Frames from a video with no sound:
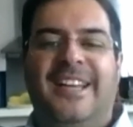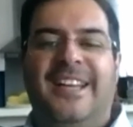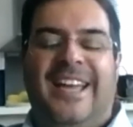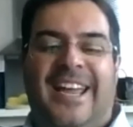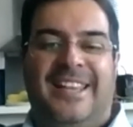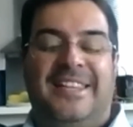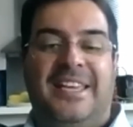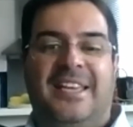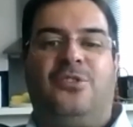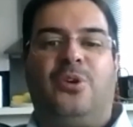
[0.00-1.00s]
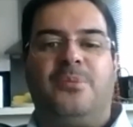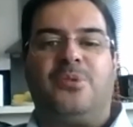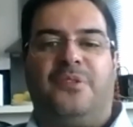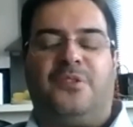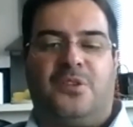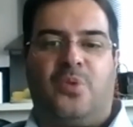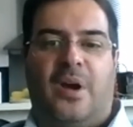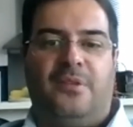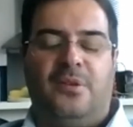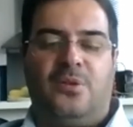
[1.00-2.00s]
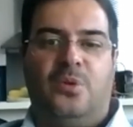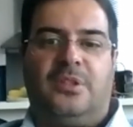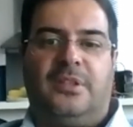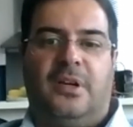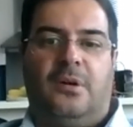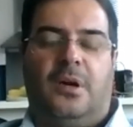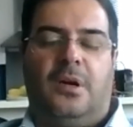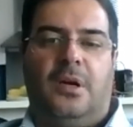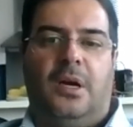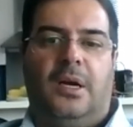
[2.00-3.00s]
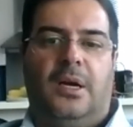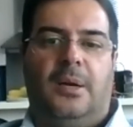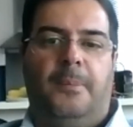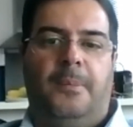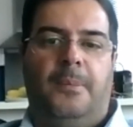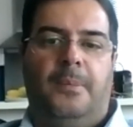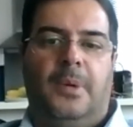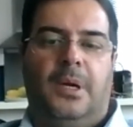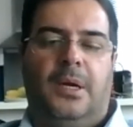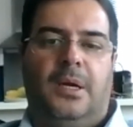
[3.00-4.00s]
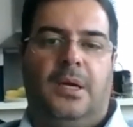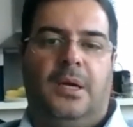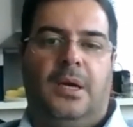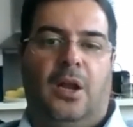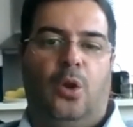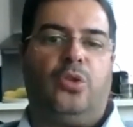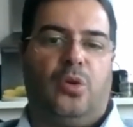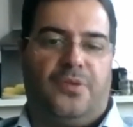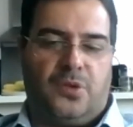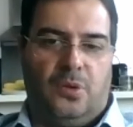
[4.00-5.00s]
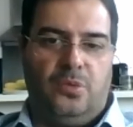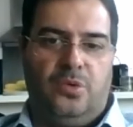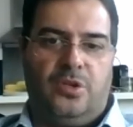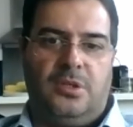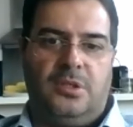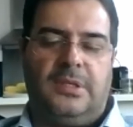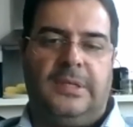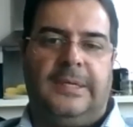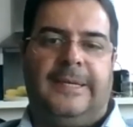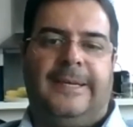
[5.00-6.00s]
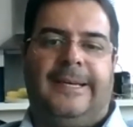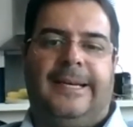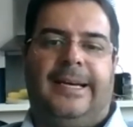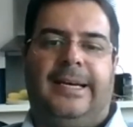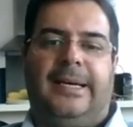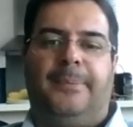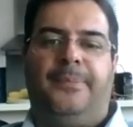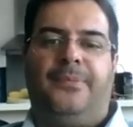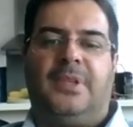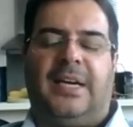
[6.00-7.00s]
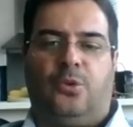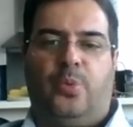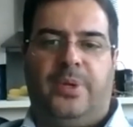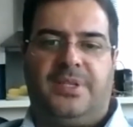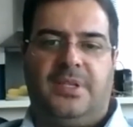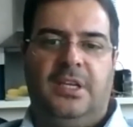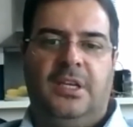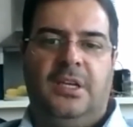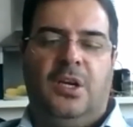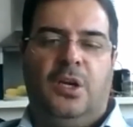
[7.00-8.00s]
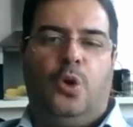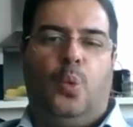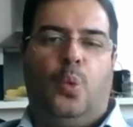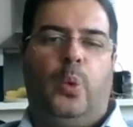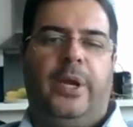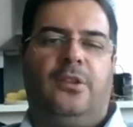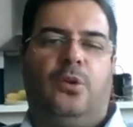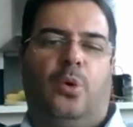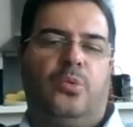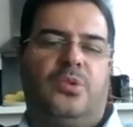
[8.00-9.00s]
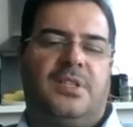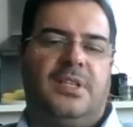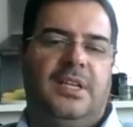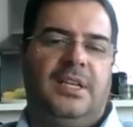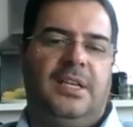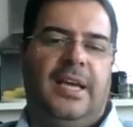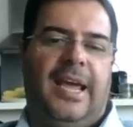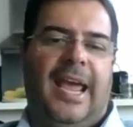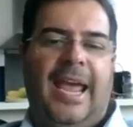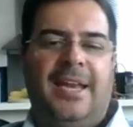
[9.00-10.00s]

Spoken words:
in terms of the travel rule, there are a lot of solutions that we see. We don't see any